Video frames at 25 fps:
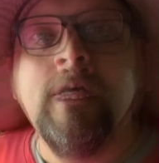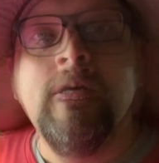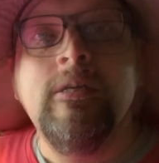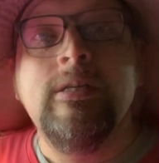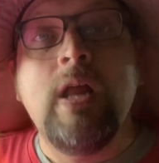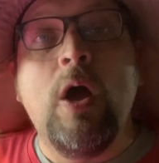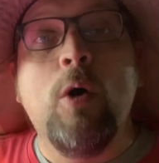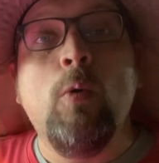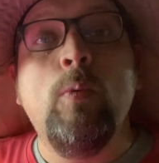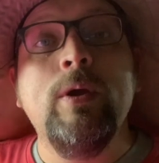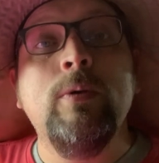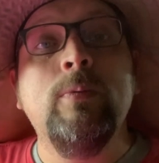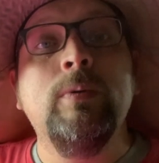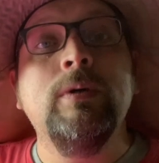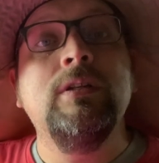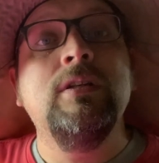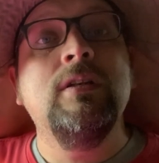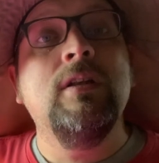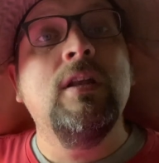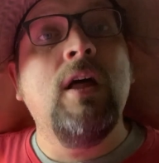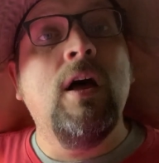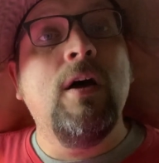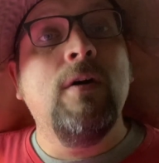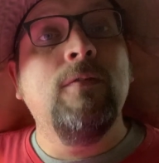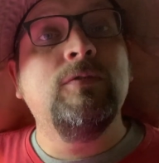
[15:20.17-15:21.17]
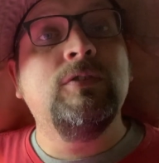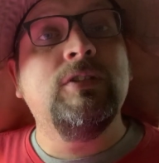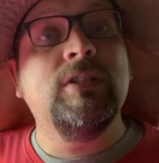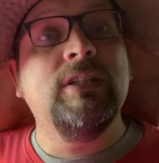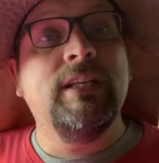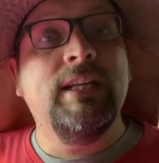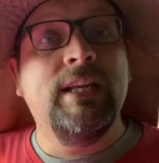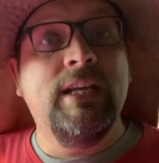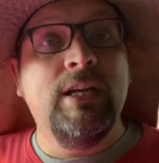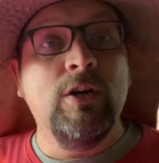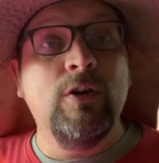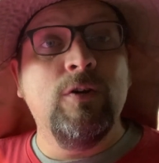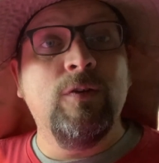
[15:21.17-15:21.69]
Now, we would love to
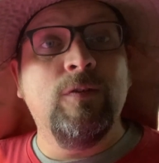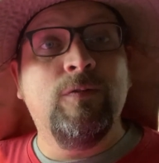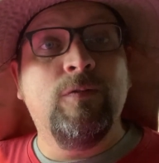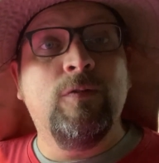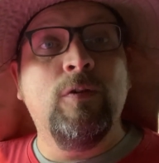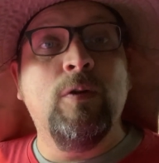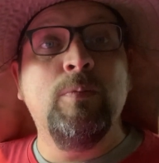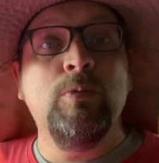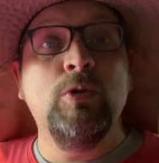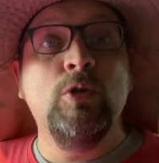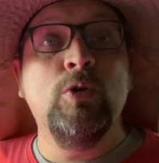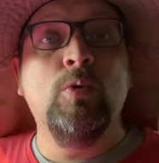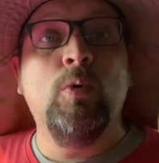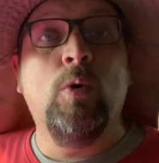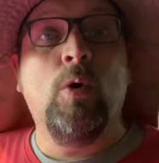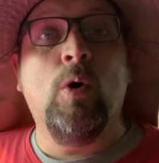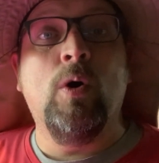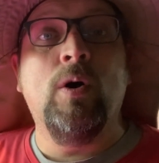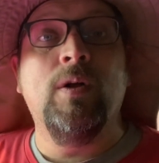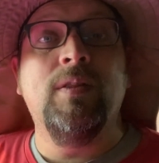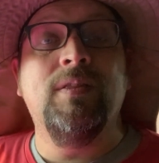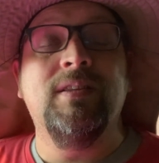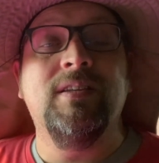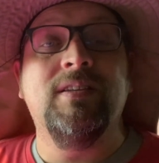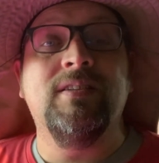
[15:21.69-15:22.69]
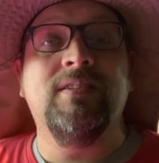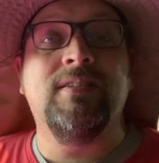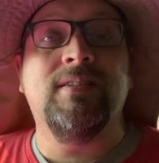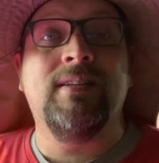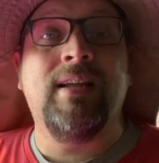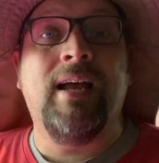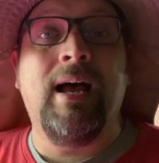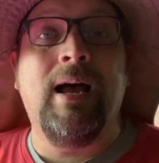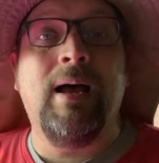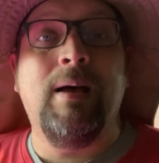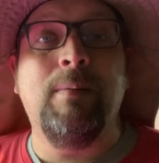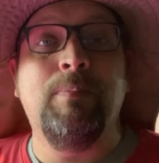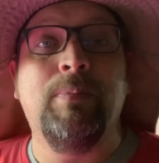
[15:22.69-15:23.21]
hear from you on this
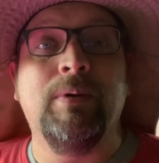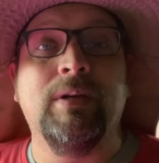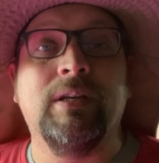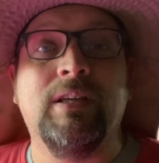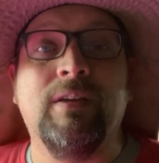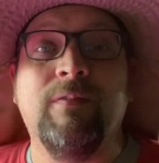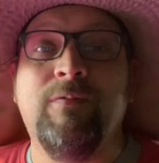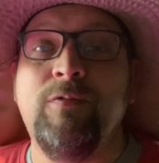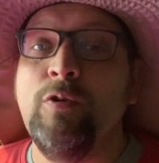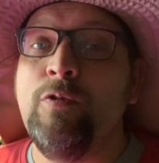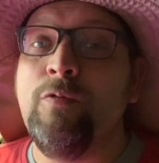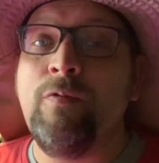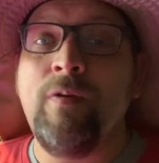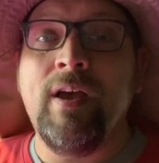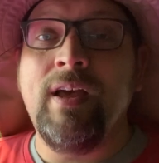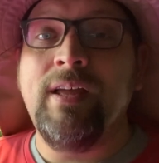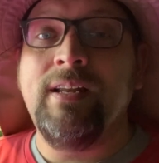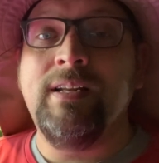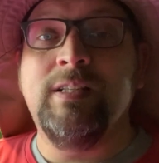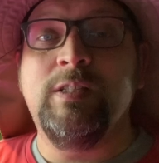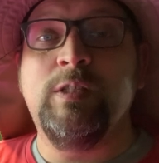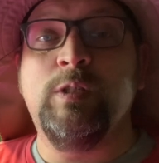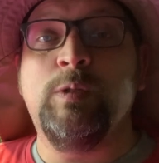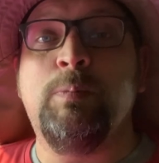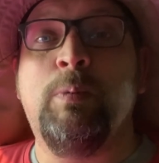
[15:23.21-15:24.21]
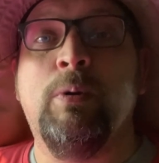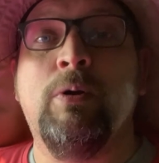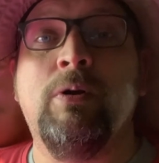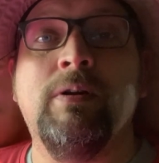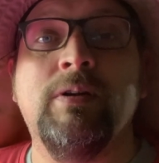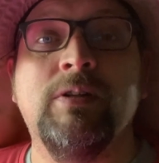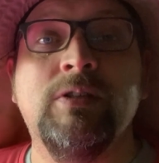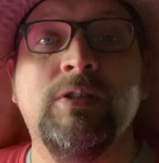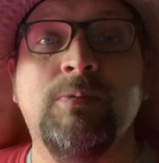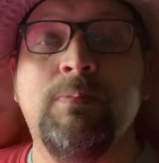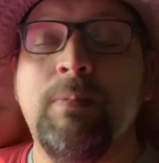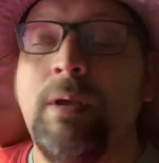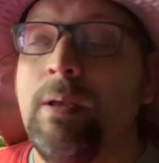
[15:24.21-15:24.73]
topic. If you've had
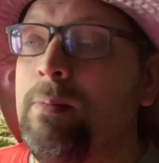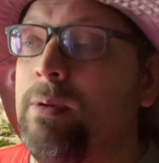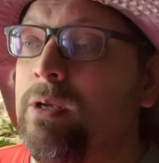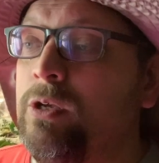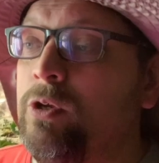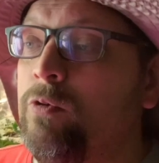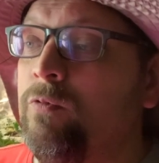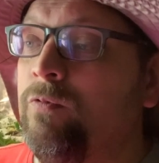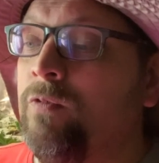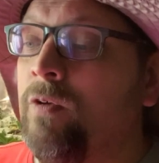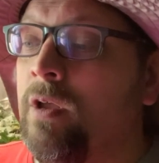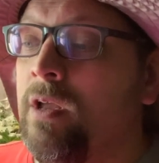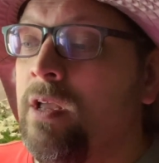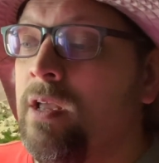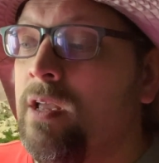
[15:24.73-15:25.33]
experience, maybe you've